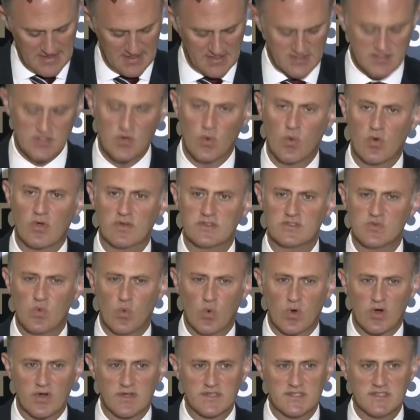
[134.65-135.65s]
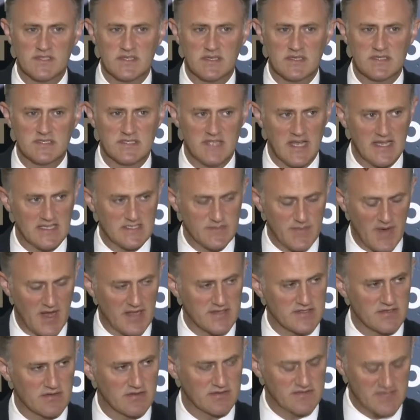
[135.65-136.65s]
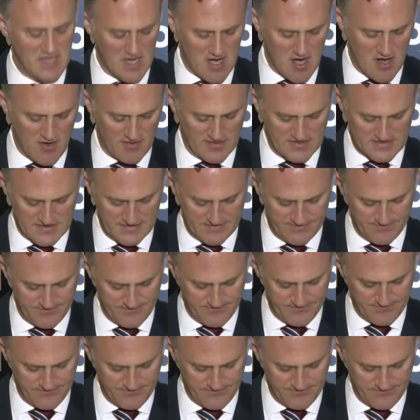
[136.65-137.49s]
is the world's worst state sponsor of terrorism.